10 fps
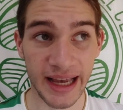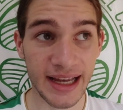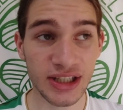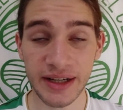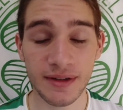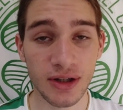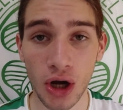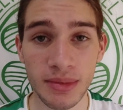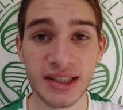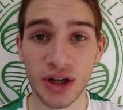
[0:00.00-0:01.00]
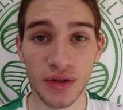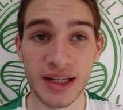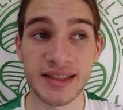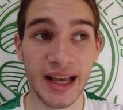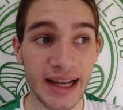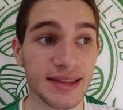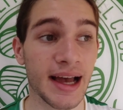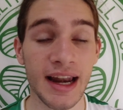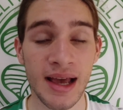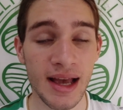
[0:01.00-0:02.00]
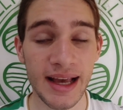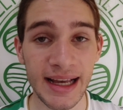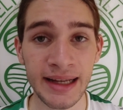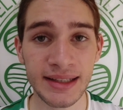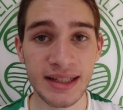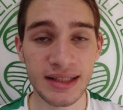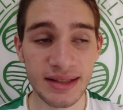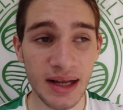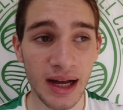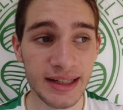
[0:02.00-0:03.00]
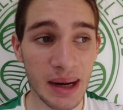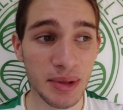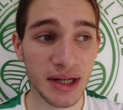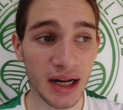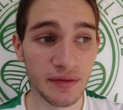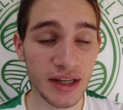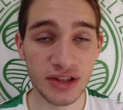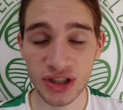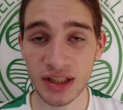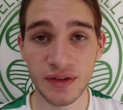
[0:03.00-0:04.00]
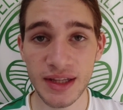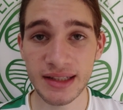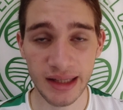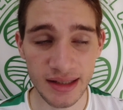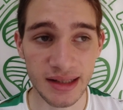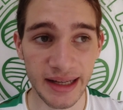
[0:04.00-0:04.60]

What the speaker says: Ange even commented on this, saying that he didn't sign Cameron Carter-Vickers just for this season.